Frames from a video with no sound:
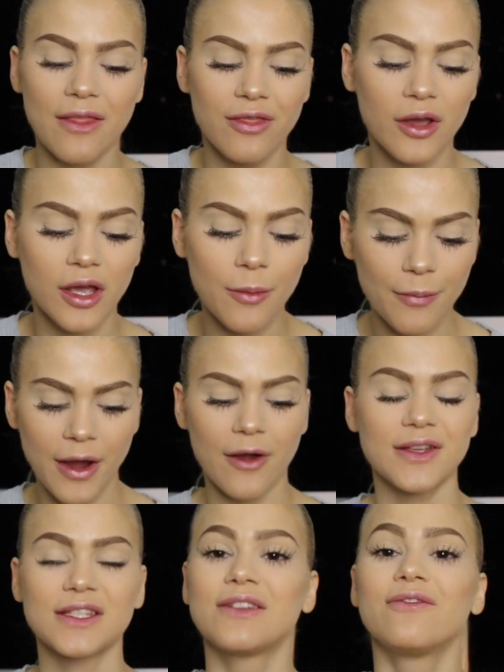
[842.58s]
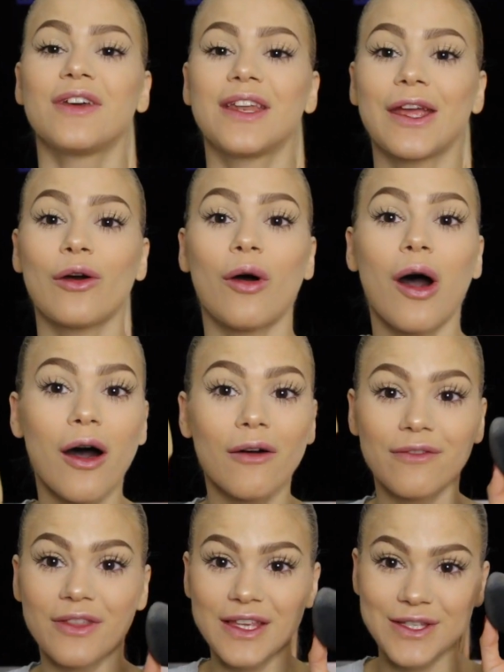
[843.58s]
and the comparison video
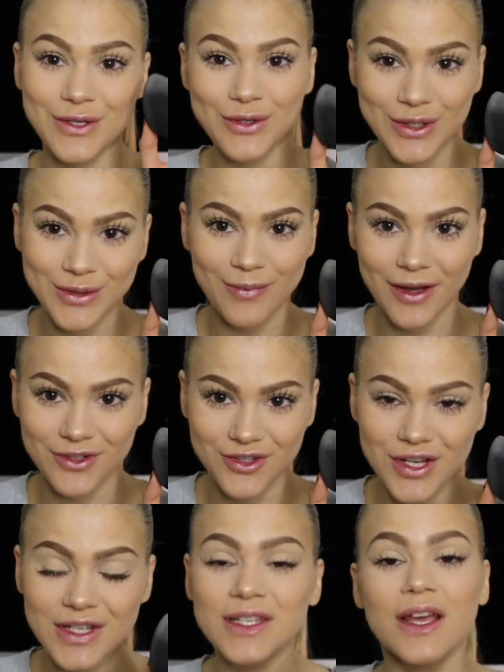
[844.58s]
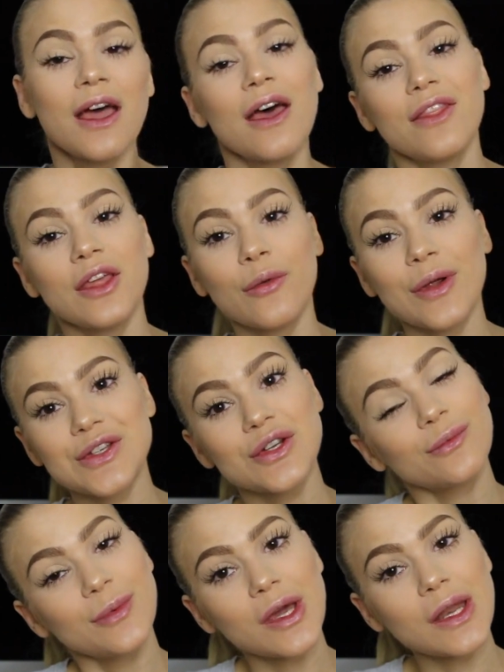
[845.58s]
of these two sponges. The
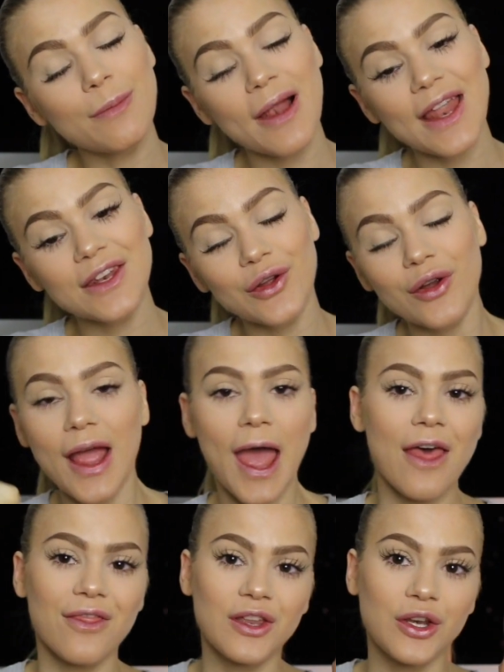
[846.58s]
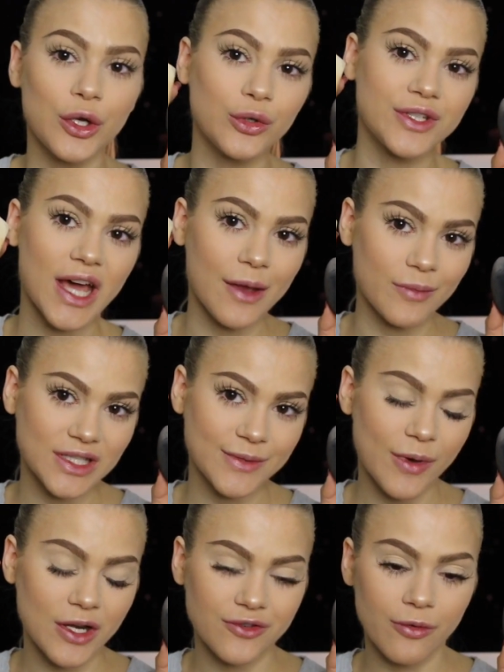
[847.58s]
original Beauty Blender and the new Diamond
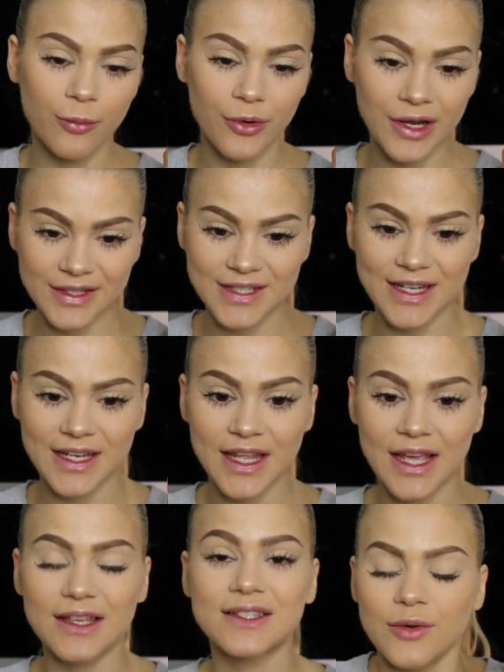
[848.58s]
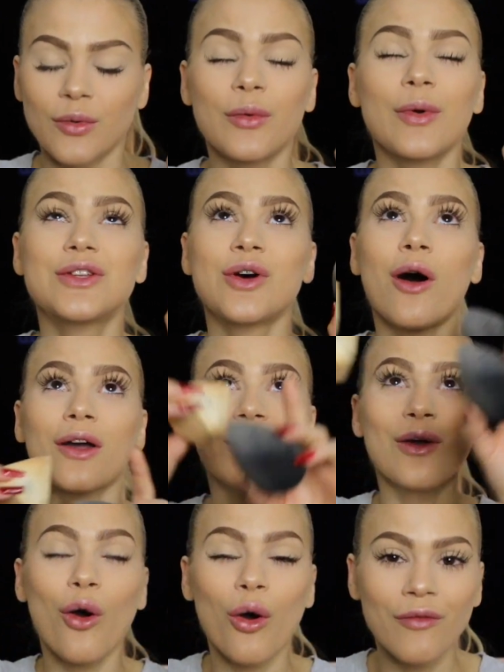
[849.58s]
Sponge from Real Techniques. When we're
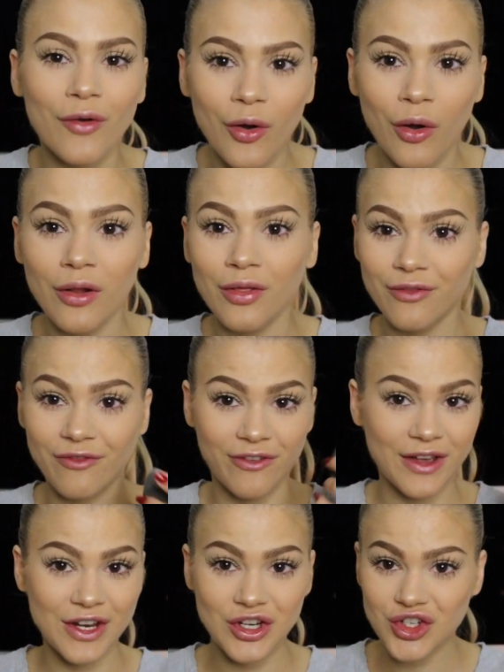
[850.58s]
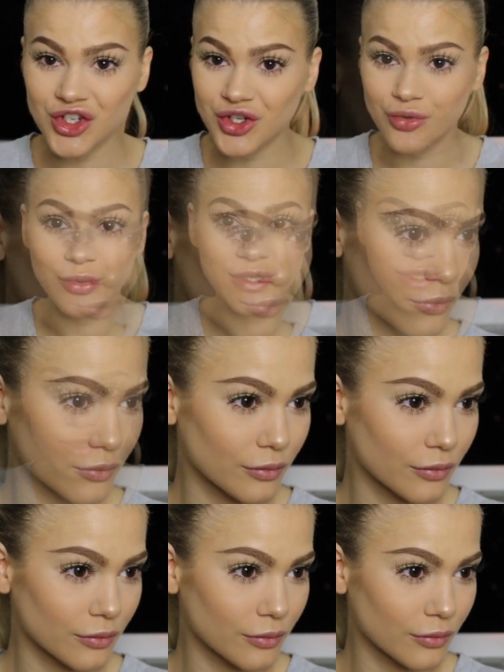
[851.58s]
talking overall finished
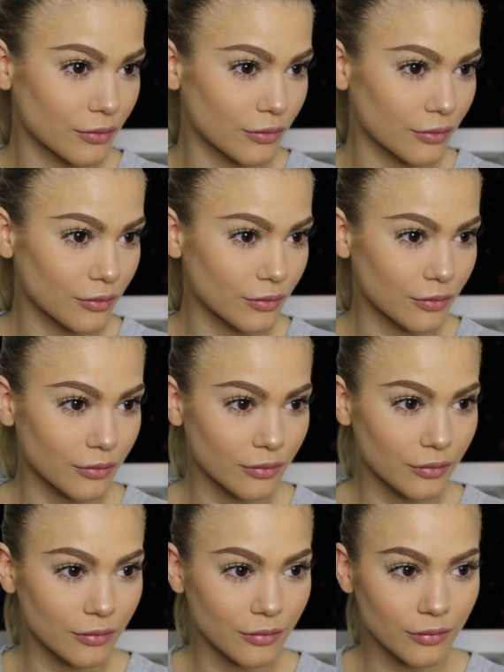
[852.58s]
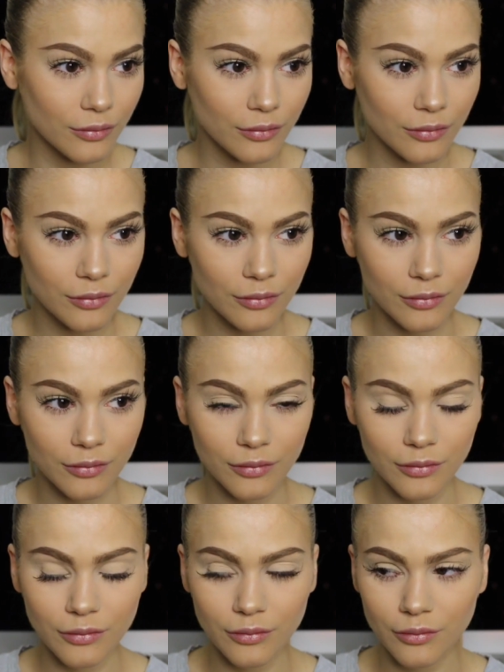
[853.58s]
result, there's not the bigger difference. They
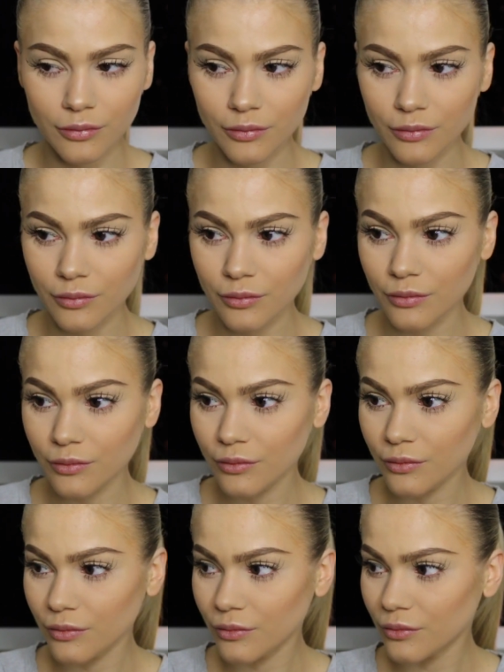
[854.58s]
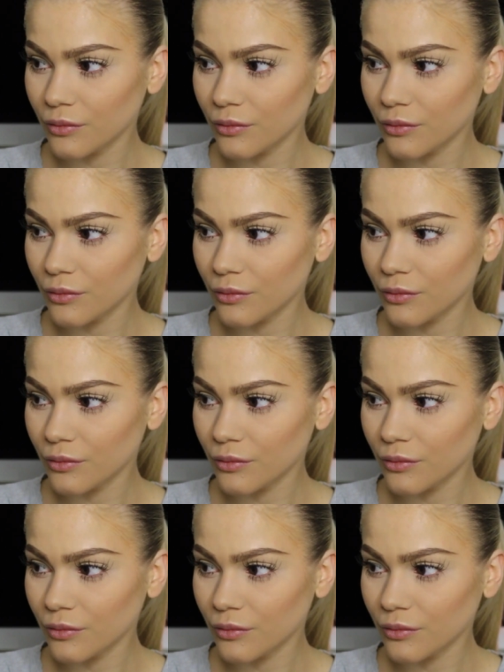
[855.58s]
both look so good.